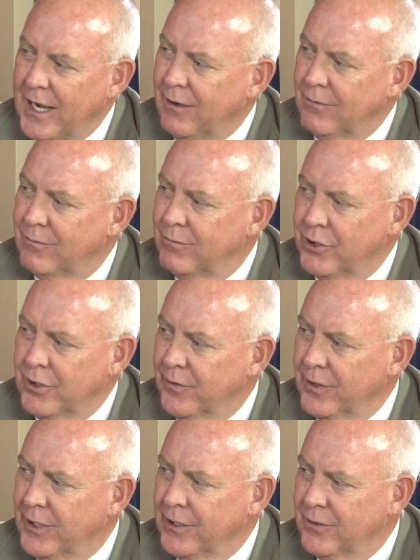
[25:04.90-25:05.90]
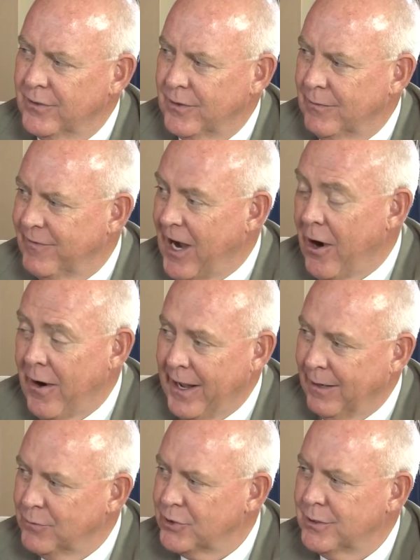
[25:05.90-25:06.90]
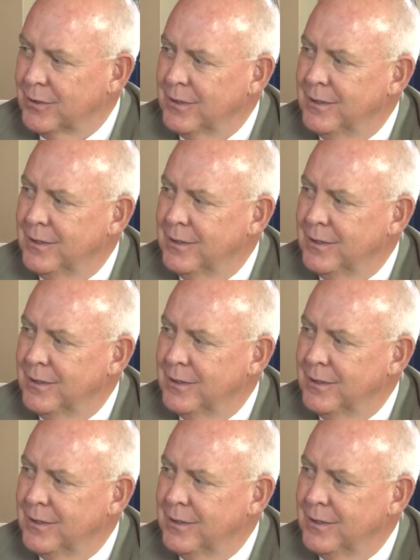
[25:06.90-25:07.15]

out during the year? Does it vary, I'm sure?